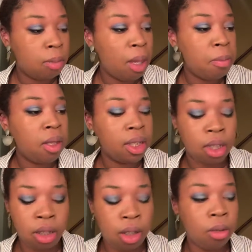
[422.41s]
It might be like
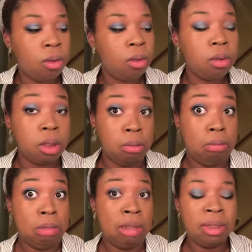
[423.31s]
a year old,
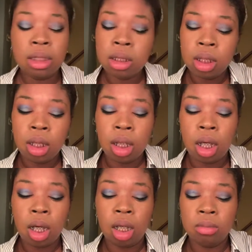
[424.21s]
maybe.
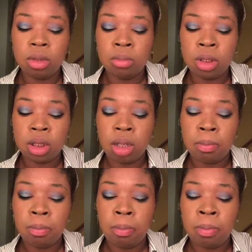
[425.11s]
So I'm just gonna
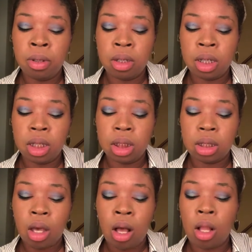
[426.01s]
put this
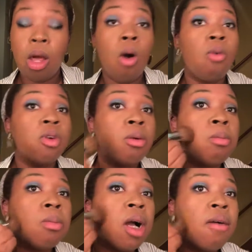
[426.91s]
all over
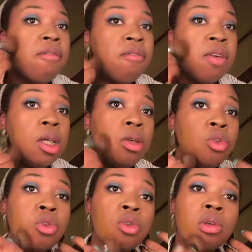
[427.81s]
my face.